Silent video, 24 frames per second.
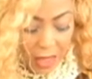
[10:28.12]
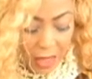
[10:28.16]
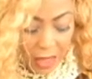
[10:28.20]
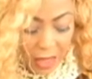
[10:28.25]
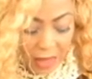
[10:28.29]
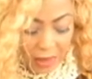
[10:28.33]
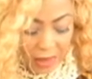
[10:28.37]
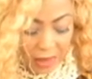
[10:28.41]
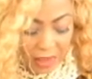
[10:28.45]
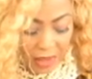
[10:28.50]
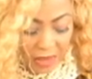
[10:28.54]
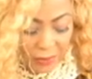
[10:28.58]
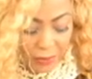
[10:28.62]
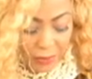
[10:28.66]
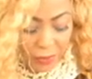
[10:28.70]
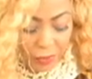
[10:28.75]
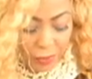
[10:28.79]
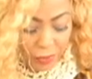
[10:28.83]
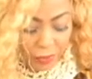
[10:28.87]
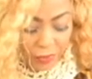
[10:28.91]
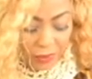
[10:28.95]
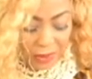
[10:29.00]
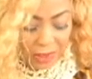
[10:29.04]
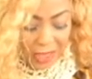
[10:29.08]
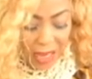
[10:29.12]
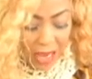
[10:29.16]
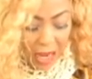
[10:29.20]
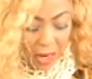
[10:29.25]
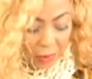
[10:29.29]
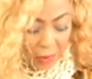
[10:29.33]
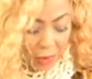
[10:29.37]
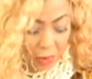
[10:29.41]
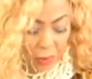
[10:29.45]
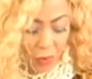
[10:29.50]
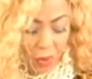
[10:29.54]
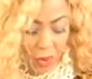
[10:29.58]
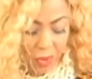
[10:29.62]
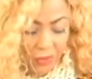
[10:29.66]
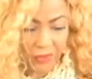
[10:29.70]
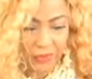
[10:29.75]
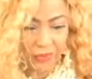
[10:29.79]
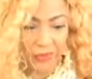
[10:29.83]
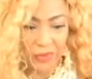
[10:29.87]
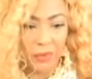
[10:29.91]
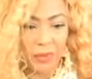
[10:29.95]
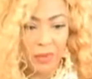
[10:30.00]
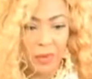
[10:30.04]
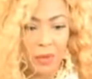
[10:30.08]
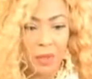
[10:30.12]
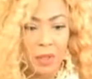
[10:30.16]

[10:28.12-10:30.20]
And this proves our worth.